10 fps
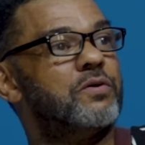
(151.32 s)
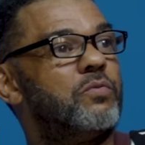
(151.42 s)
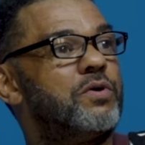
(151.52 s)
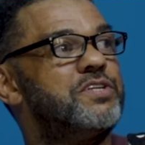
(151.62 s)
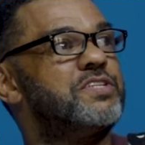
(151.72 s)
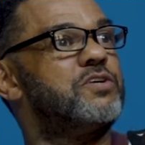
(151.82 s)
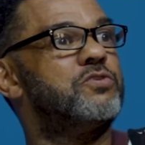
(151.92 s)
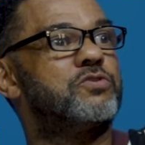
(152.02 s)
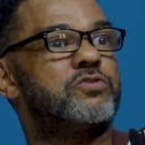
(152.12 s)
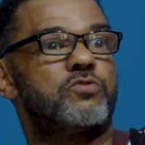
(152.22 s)
what is a
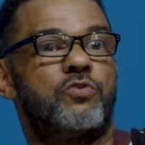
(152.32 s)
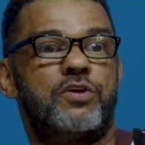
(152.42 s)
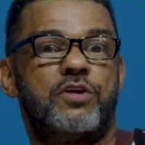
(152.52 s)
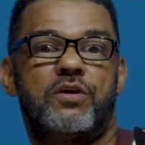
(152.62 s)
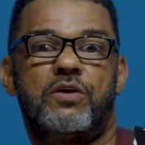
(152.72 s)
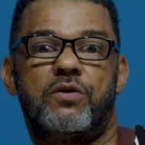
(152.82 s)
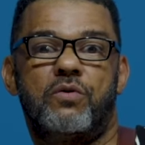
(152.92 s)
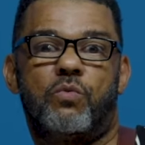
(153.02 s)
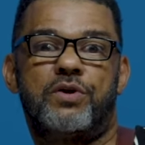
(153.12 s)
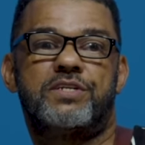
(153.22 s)
good story,
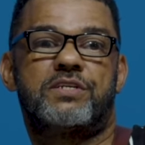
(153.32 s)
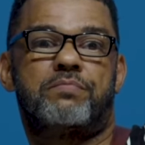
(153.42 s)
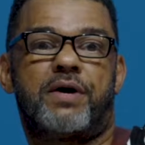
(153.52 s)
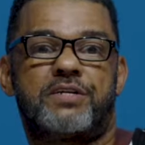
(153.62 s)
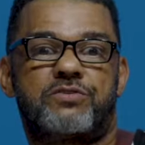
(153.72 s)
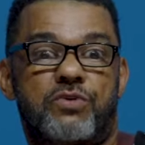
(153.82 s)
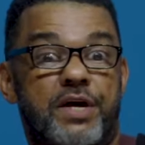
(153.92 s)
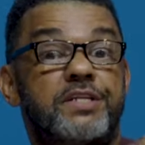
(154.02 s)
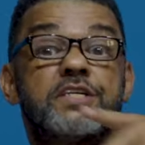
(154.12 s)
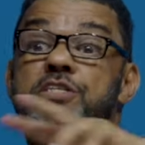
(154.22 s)
what is a bad story, and
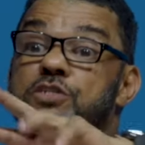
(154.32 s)
it is